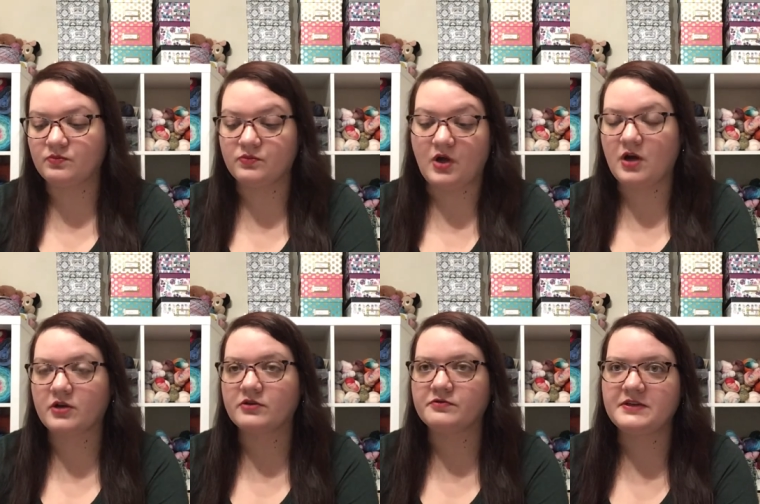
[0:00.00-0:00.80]

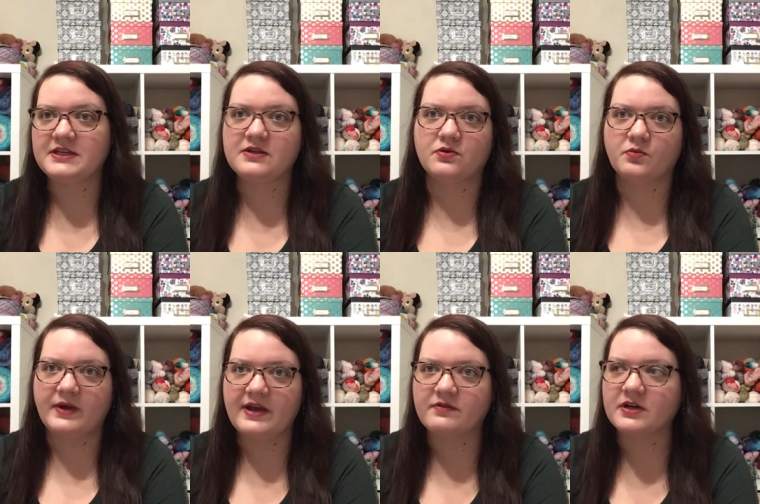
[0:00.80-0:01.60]
longer feet or
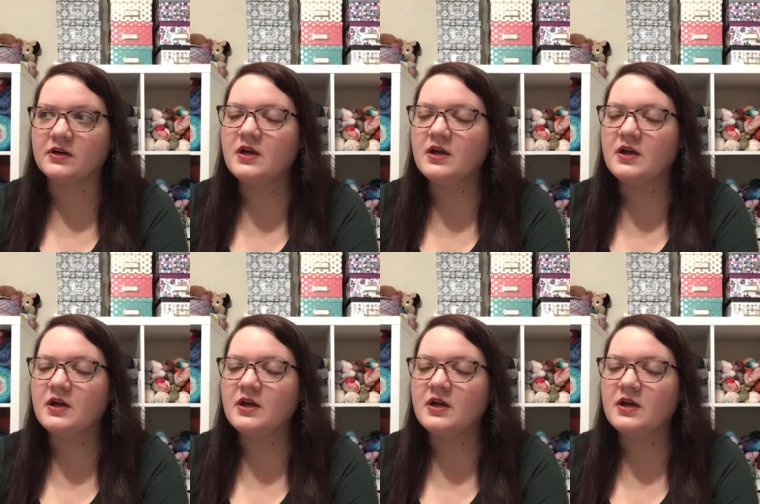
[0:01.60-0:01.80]
whatever.